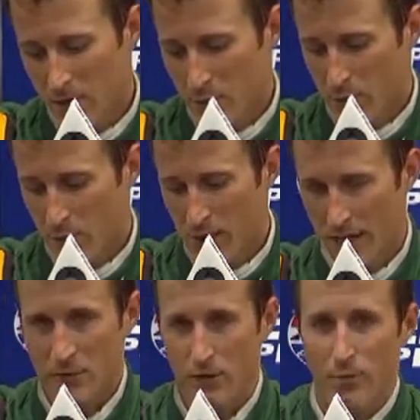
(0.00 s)
put a
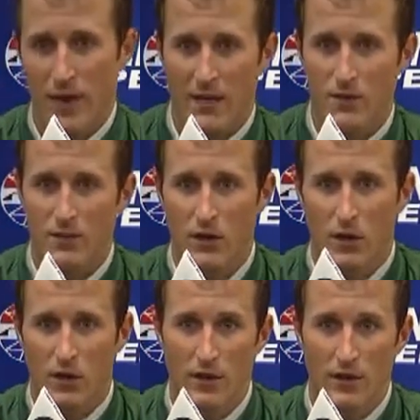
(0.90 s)
nice little package in the
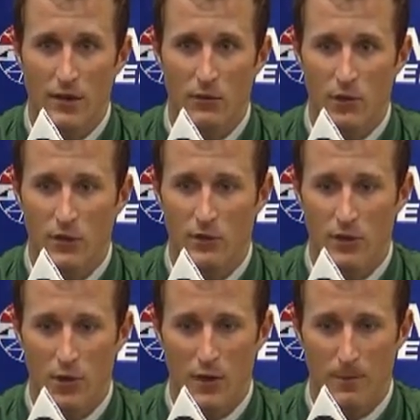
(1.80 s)
car, and it worked really
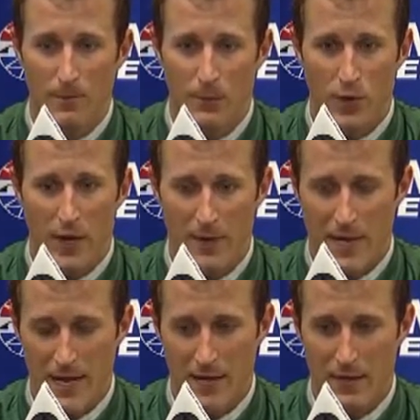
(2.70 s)
well. We got
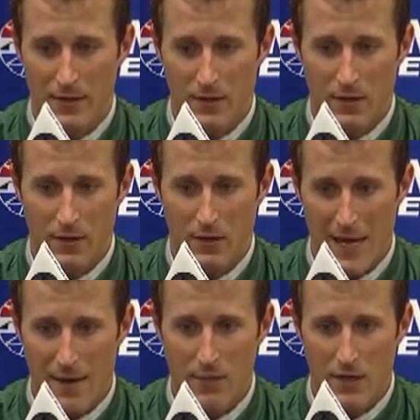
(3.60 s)
behind a
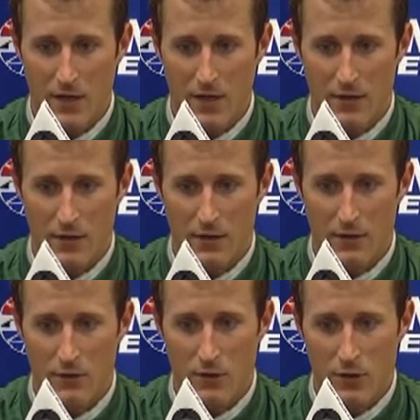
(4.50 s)
lap behind there,
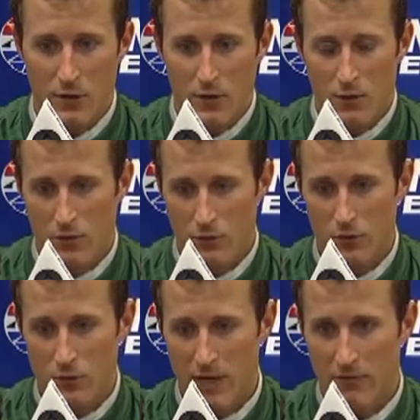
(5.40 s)
the
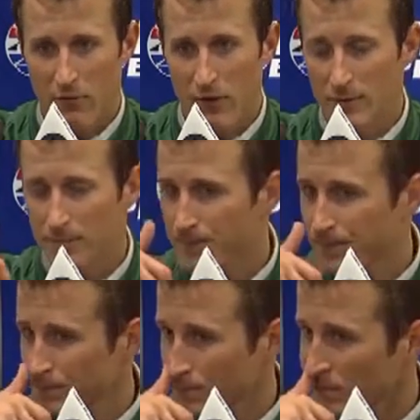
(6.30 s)
loose right front,
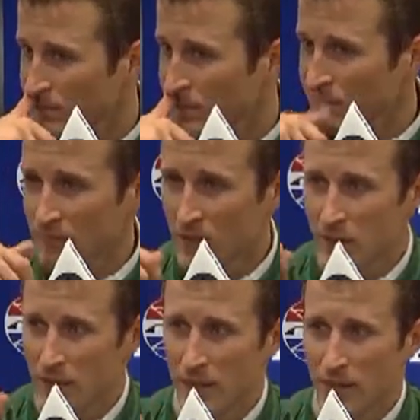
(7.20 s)

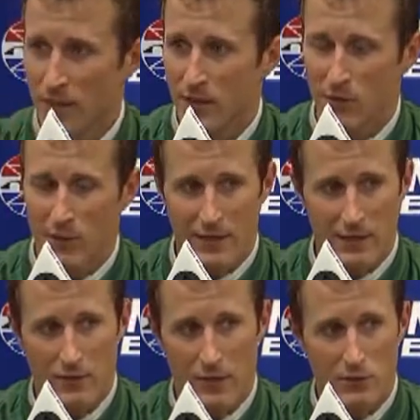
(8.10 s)
and then we had
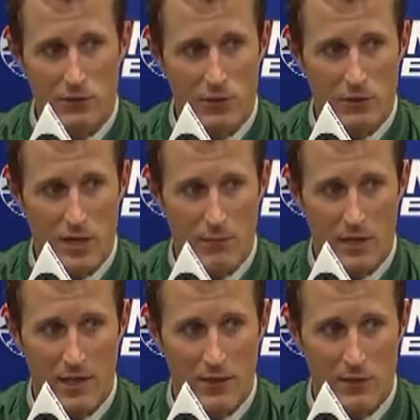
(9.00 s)
another slow stop
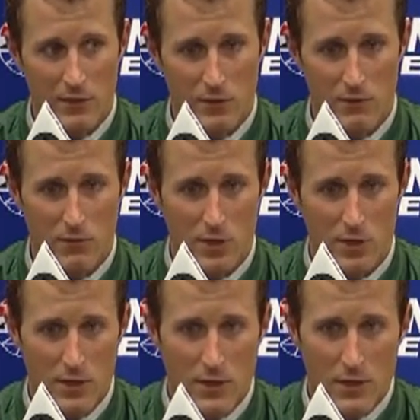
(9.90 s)
later. So
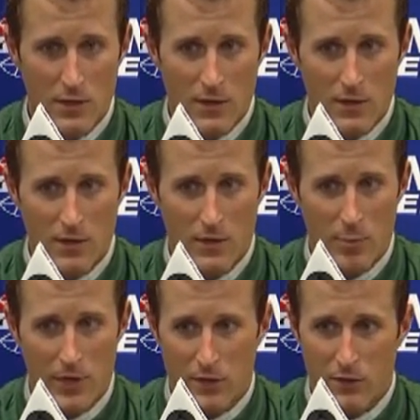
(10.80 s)
the
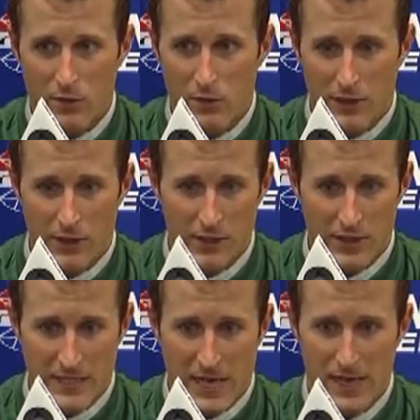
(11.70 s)
pit crew is really good at
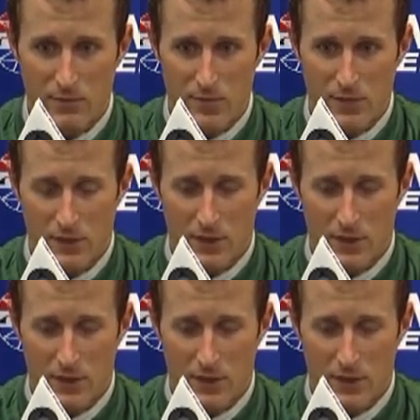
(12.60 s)
times, and